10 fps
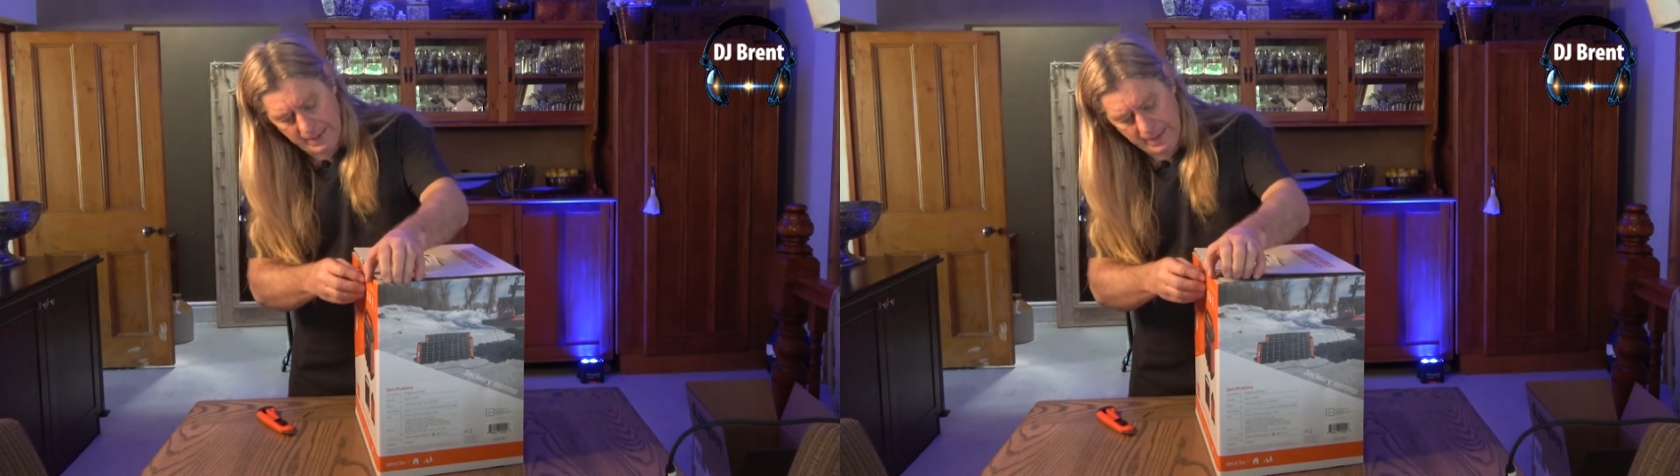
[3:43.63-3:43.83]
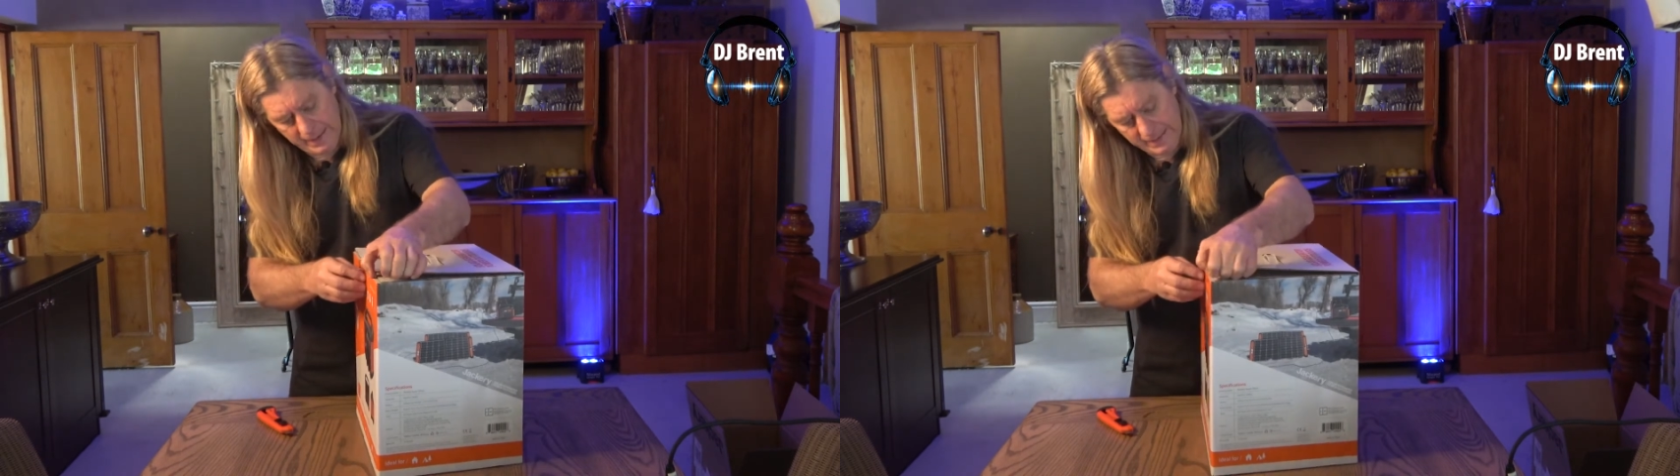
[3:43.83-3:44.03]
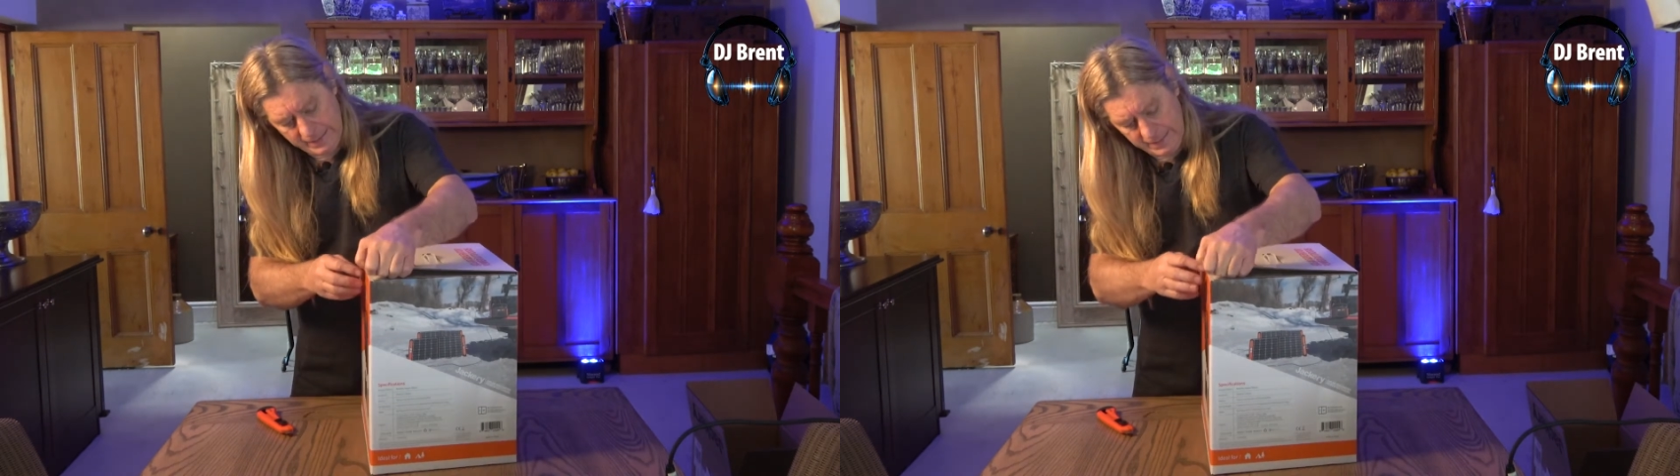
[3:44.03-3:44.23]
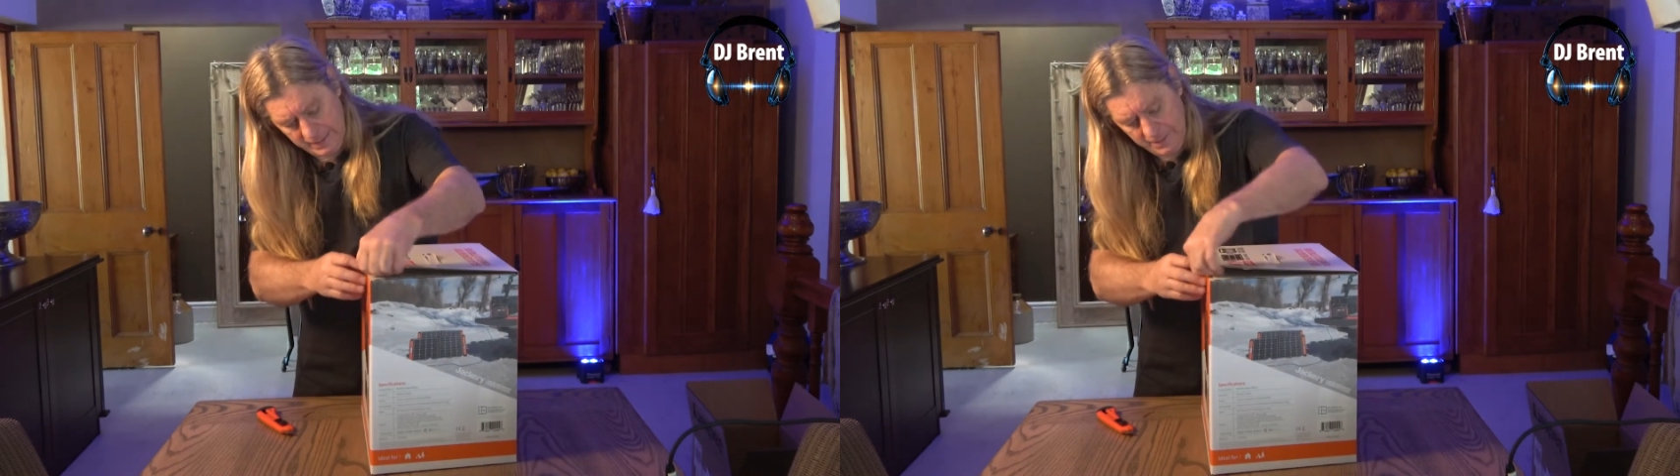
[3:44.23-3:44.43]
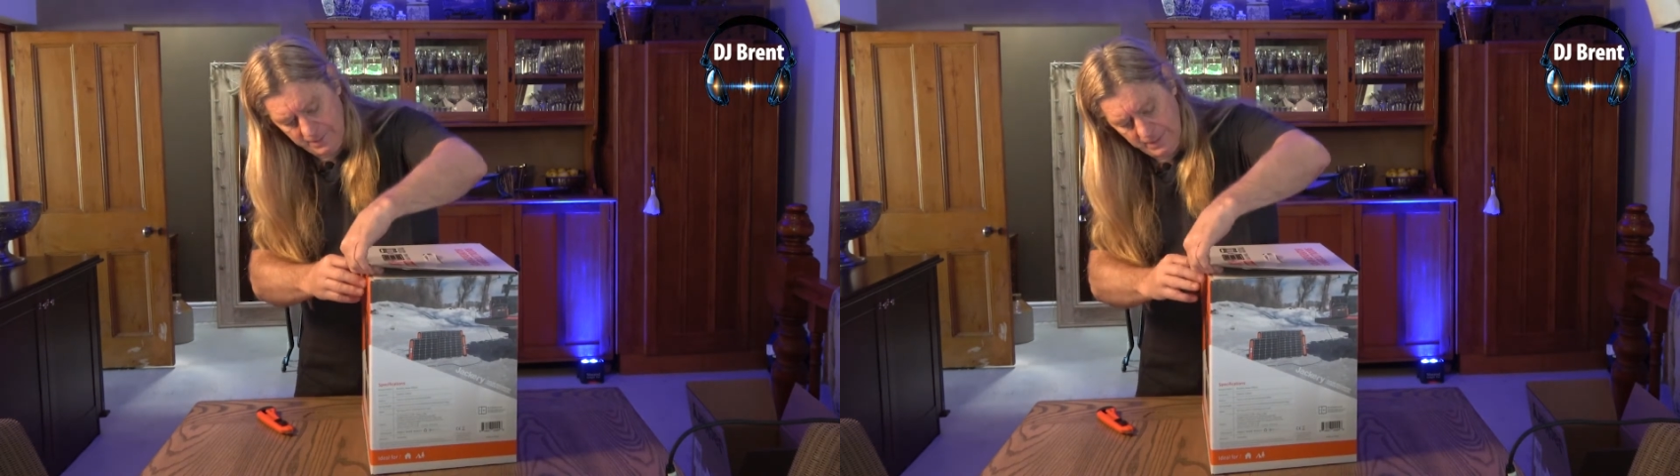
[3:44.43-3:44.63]
And
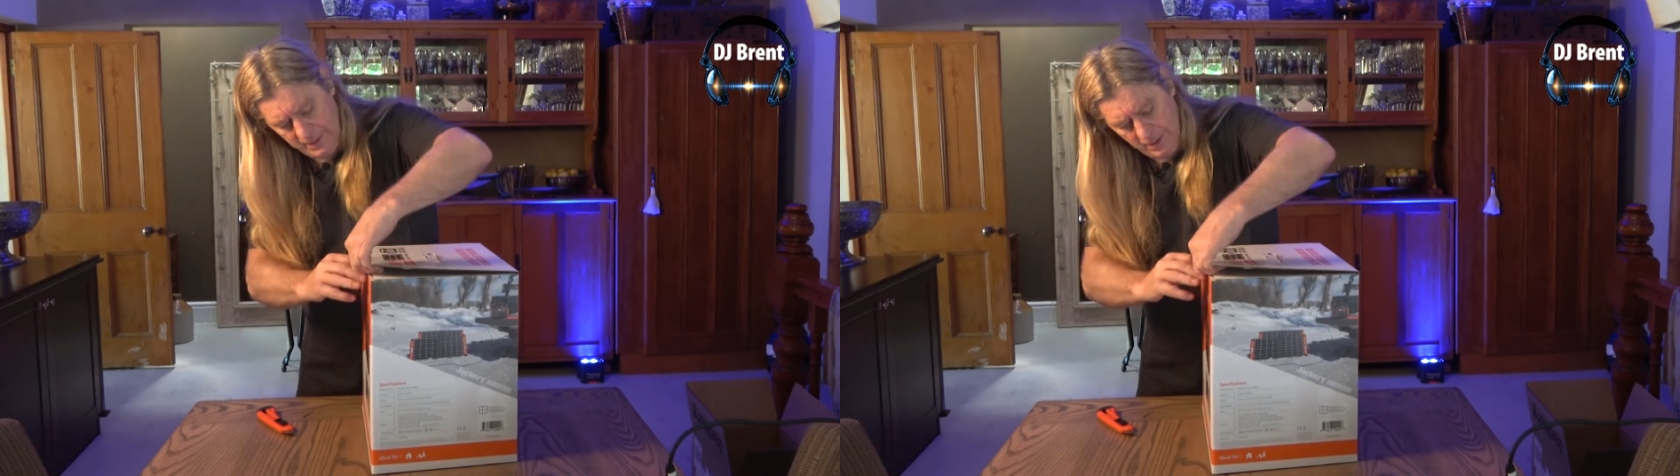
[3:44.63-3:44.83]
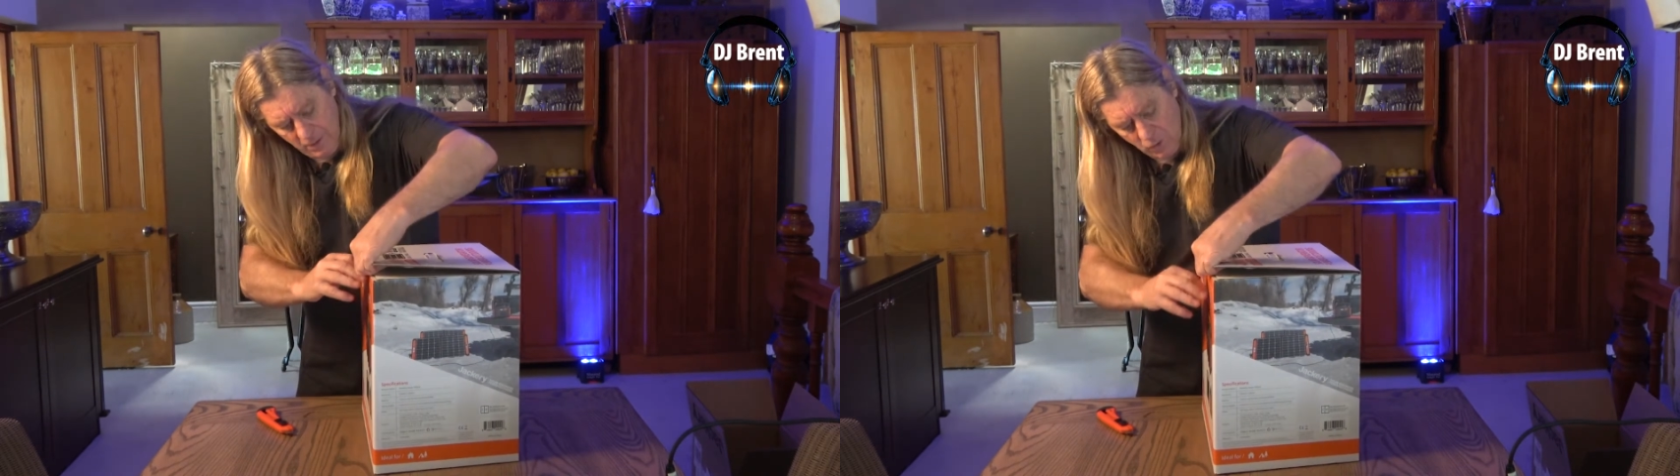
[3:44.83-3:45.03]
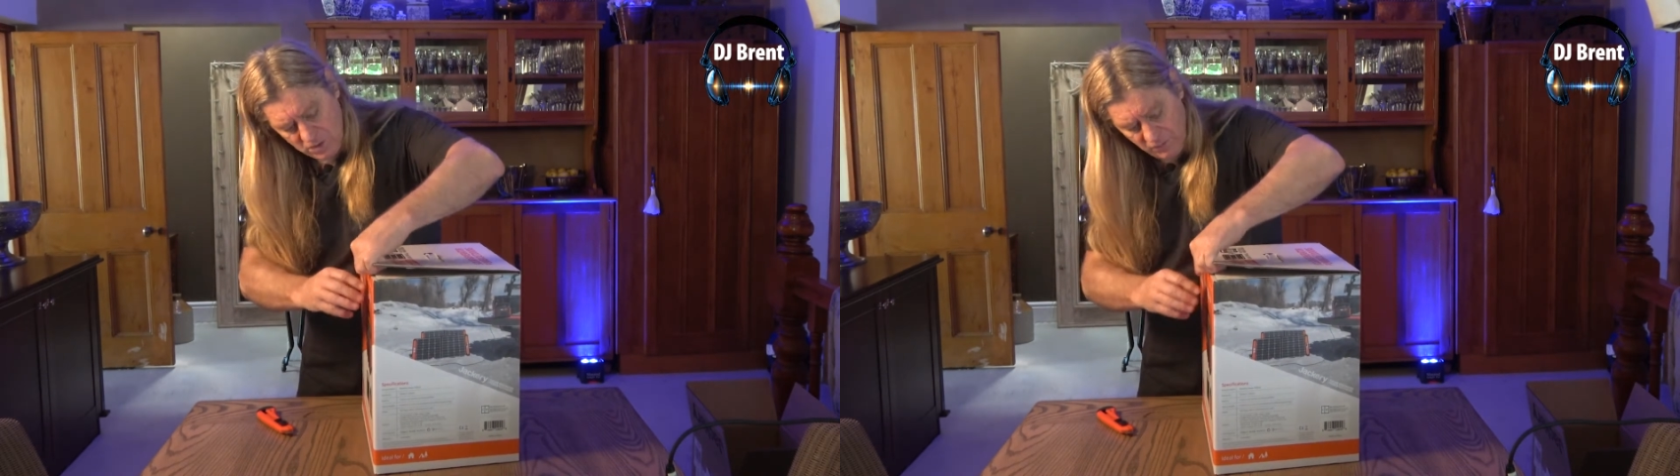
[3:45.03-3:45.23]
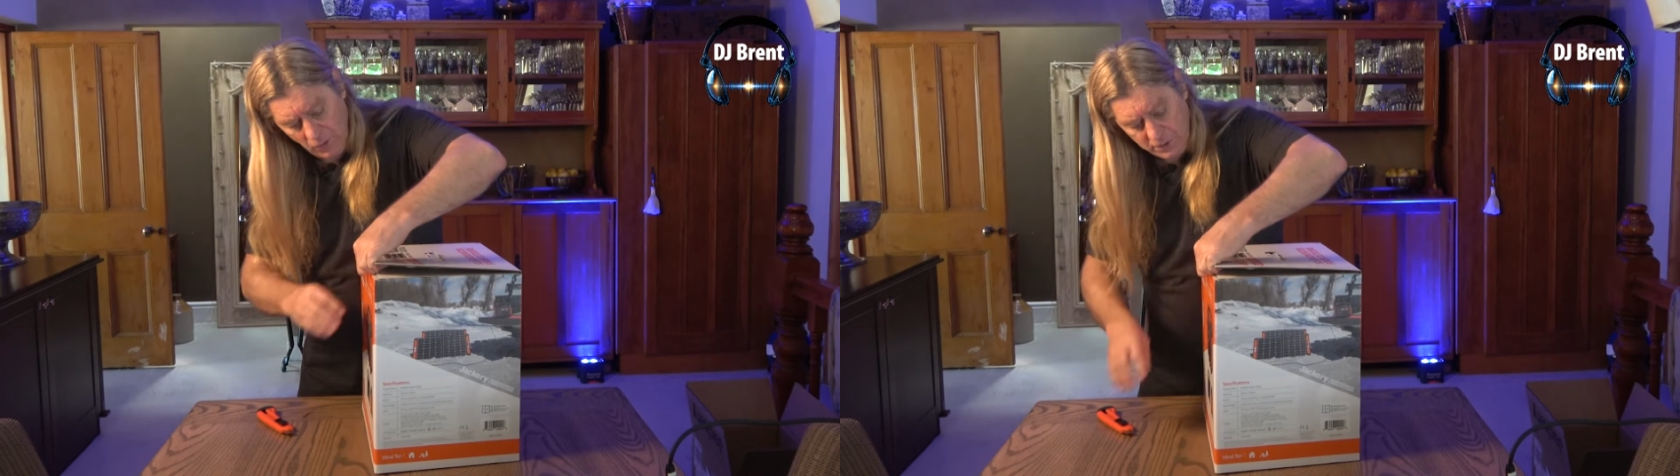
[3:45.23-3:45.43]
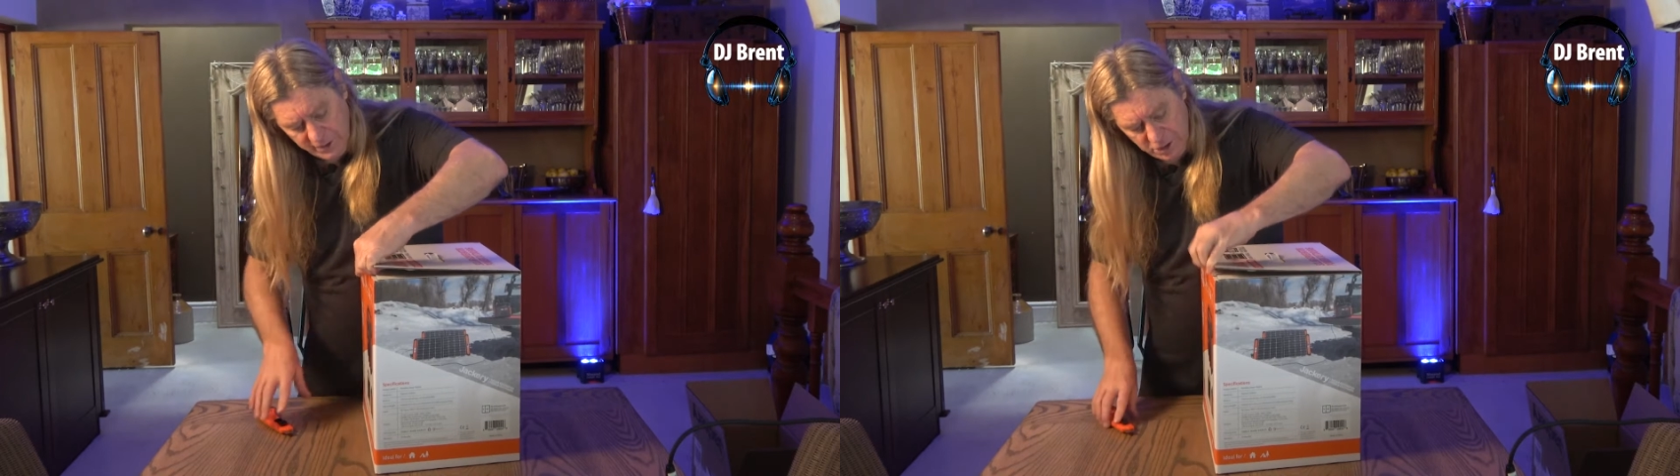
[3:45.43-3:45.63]
of course the
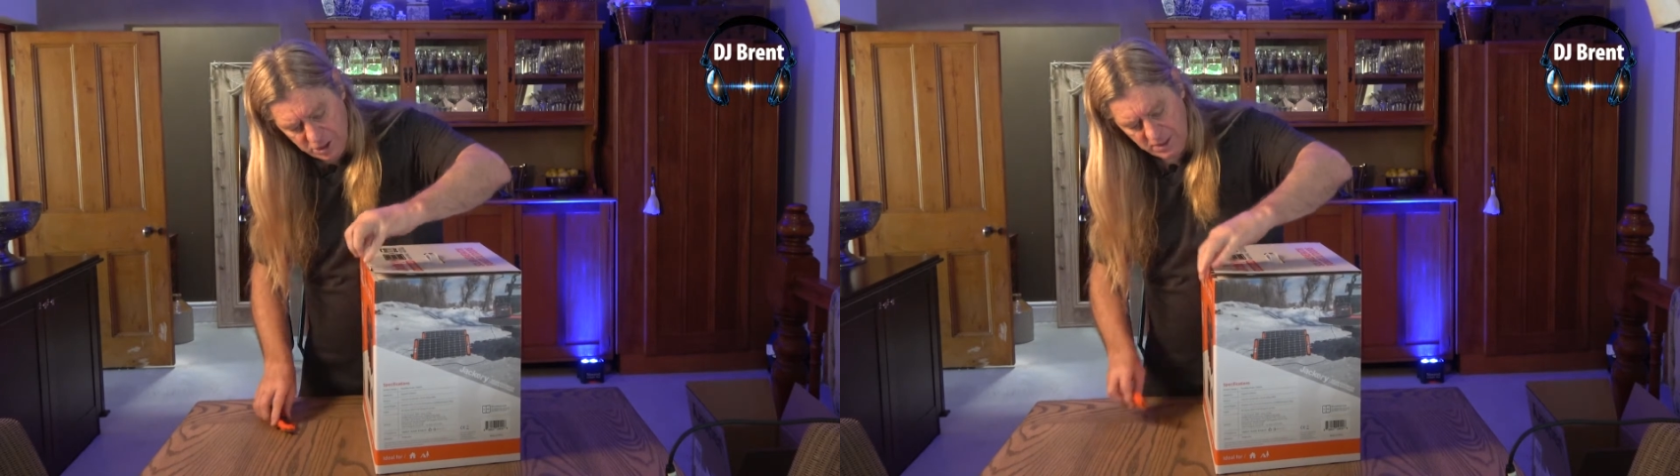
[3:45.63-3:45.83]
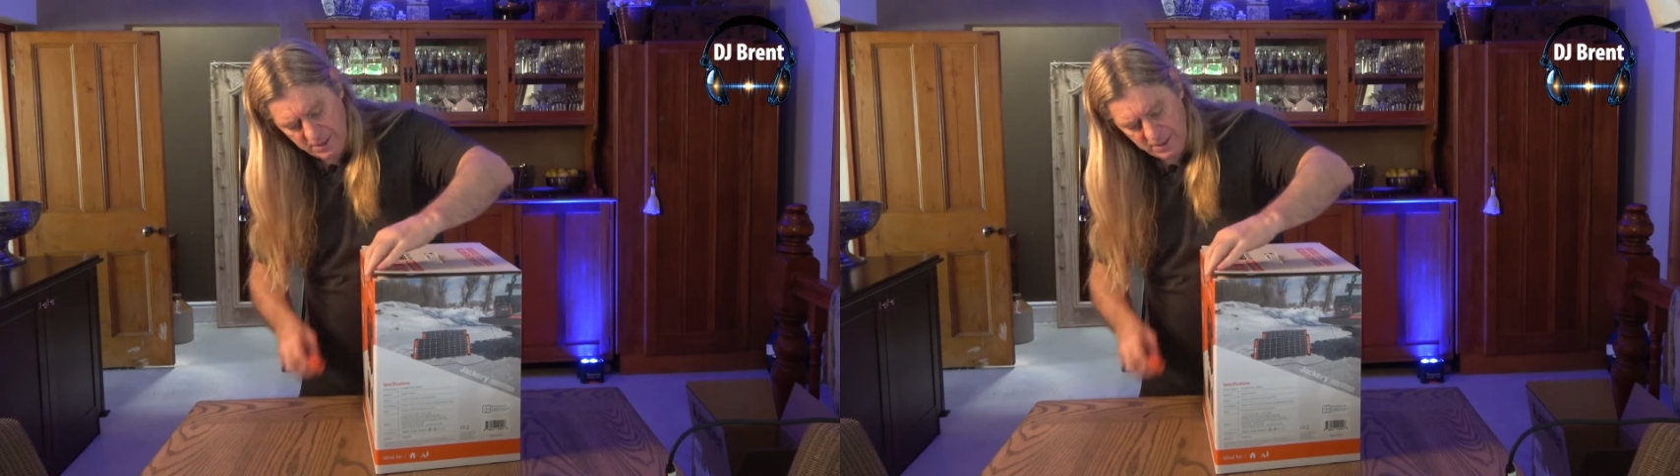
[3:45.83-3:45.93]
voltage